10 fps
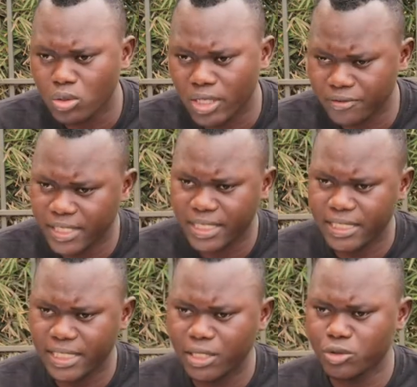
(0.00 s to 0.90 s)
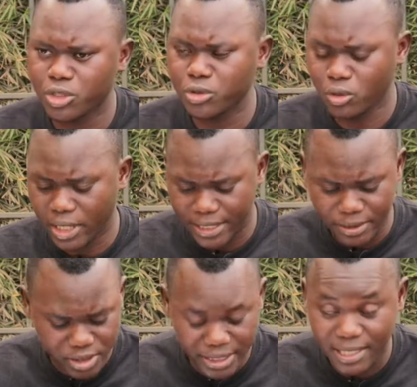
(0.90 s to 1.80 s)
Lavender Nyajera on the show, I
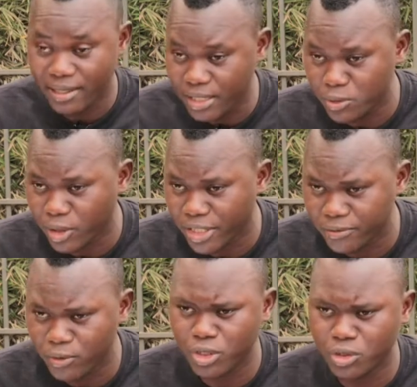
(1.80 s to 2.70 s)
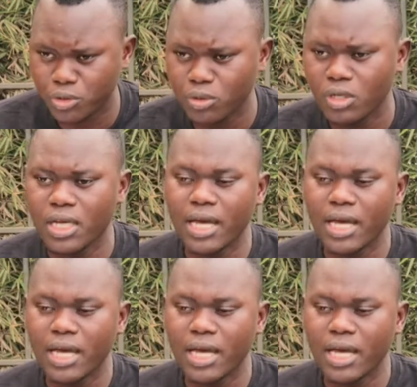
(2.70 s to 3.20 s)
hosted his wife on the show,